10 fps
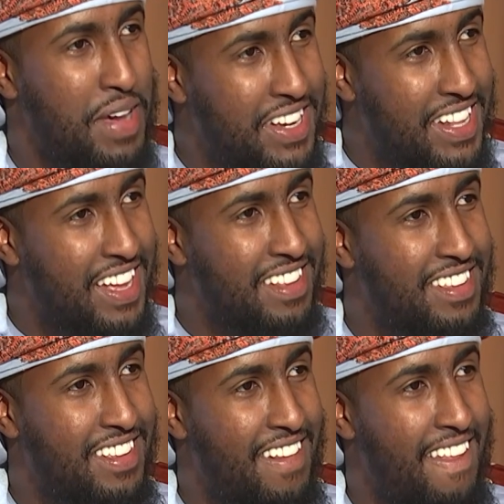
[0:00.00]
Imagine
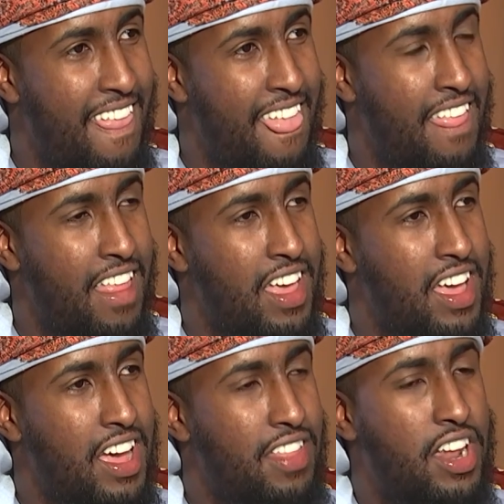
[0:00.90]
that.
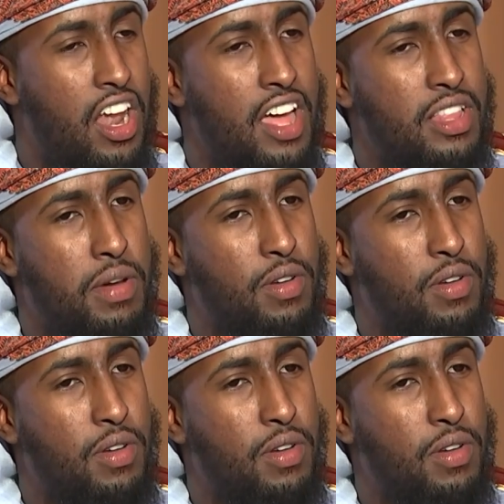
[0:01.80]
And then Allah